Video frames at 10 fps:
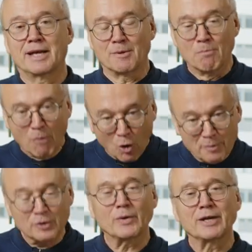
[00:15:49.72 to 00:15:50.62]
the
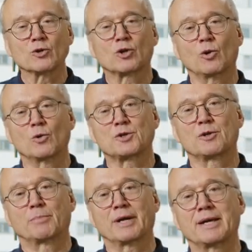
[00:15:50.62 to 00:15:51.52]
moment where you close
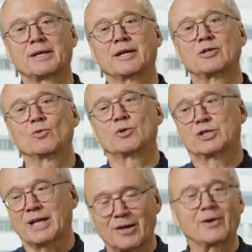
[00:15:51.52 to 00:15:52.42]
the breaker, you
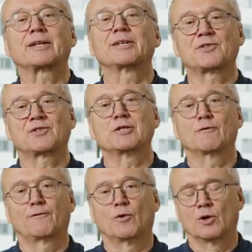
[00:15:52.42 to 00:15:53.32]
directly see
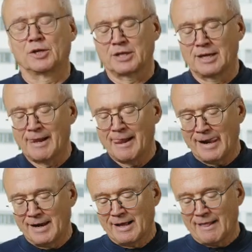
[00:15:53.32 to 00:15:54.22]
a fault.
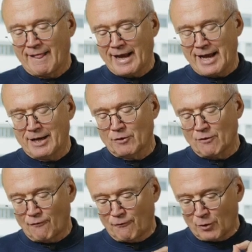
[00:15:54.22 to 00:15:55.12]
And
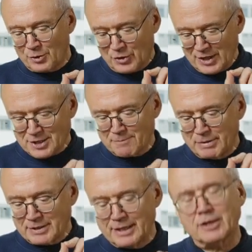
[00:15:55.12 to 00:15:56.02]
for this
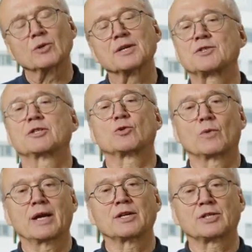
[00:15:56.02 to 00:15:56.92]
particular
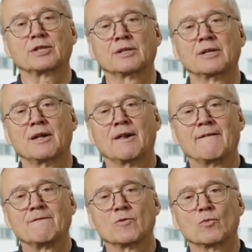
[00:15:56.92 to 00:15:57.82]
situation,
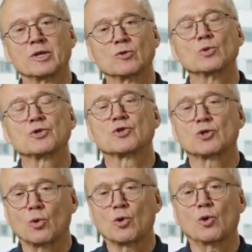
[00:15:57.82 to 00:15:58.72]
we use a
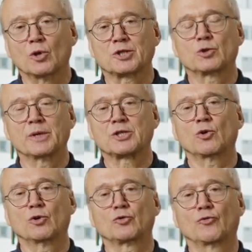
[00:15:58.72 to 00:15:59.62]
so-called switch
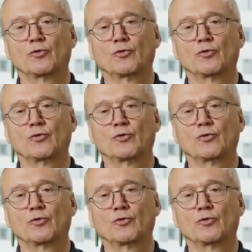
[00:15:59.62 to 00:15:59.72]
onto